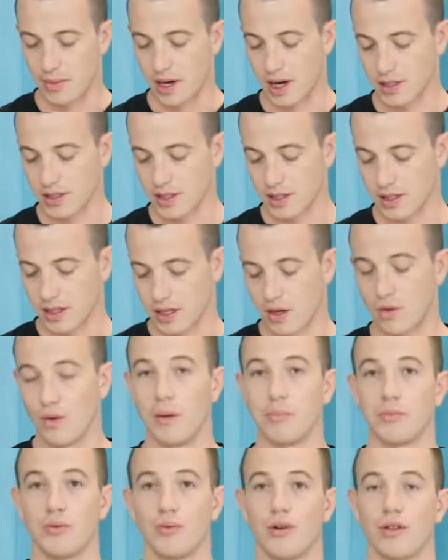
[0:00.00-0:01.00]
box is
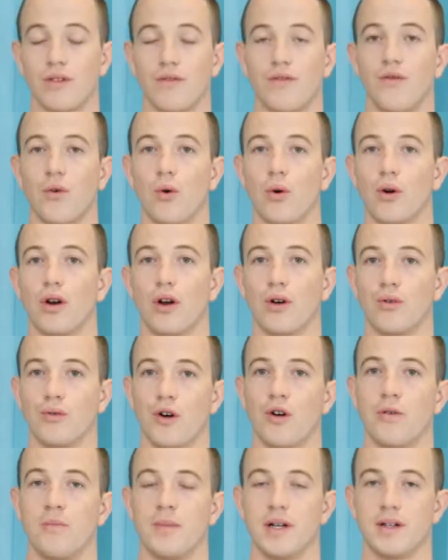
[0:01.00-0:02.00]
equipped with 4
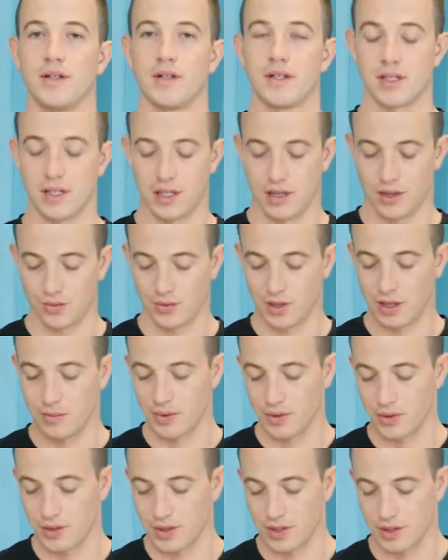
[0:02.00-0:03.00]
aromas and 3
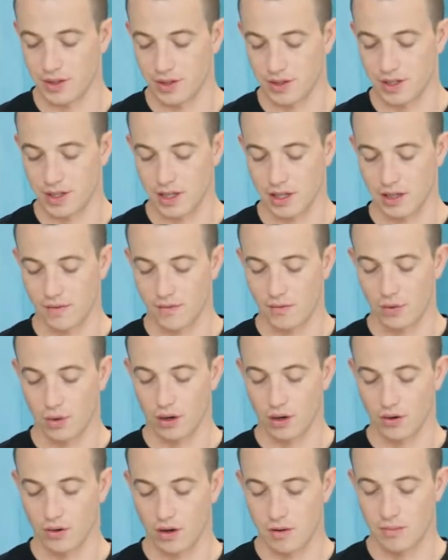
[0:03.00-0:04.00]
boosters, and the
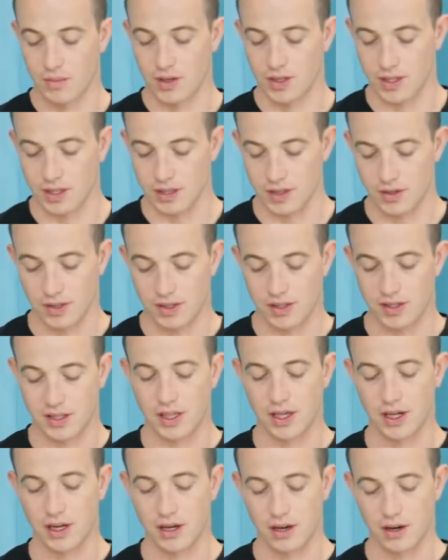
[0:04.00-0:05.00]
4 aromas, as you can
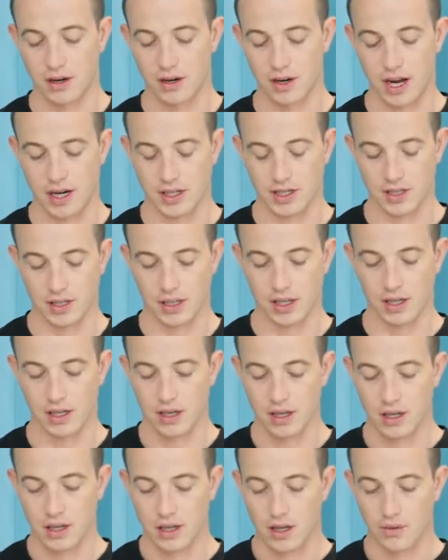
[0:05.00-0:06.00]
see here, are actually,
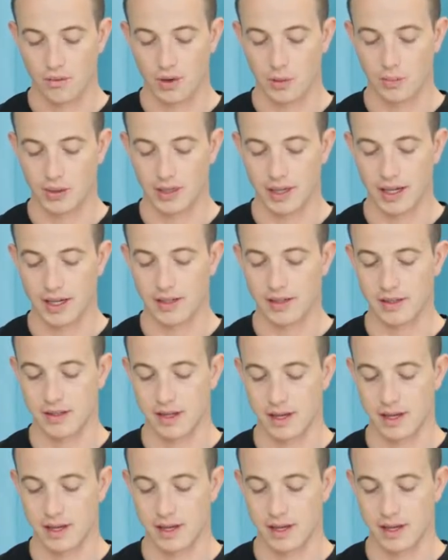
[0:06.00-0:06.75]
we place